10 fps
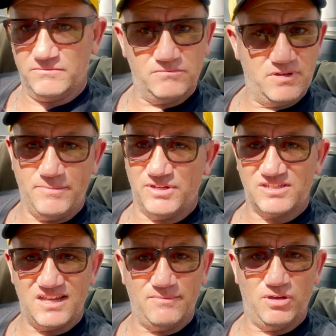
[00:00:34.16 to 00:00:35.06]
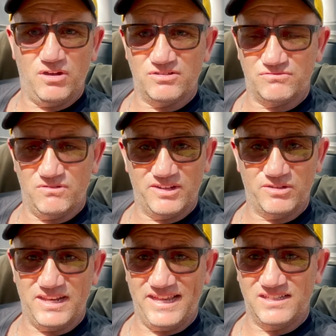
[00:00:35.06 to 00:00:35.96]
Image stabilized, really good
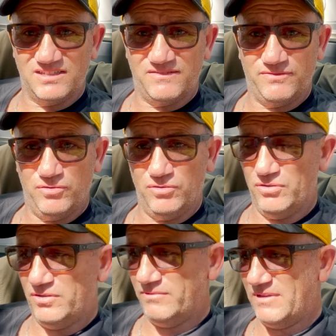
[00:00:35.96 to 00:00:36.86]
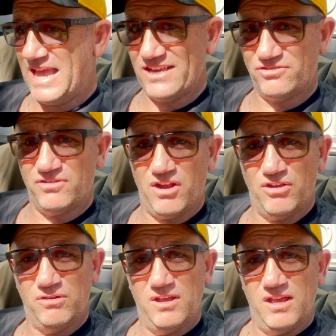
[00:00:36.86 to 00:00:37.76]
lens for astro,
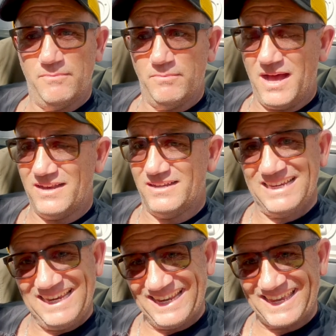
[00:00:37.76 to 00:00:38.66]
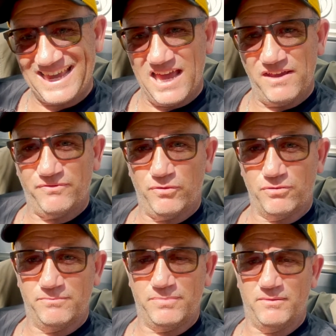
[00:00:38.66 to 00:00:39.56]
but in a cave, thought it
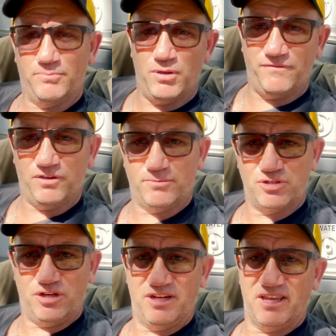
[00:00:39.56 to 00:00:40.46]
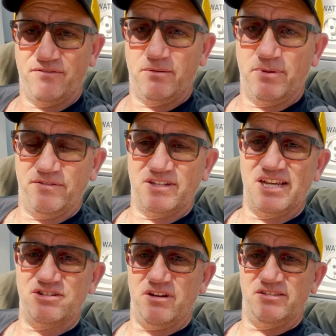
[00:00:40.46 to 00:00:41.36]
would be a perfect opportunity to give it a bit of a
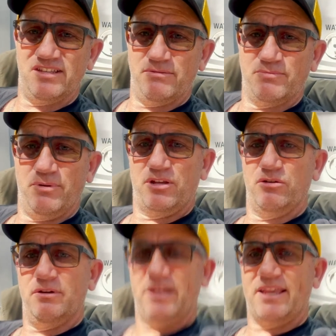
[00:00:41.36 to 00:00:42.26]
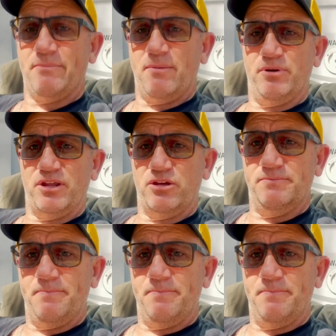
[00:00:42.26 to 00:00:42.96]
test run. So that was pretty cool, and it came up pretty good.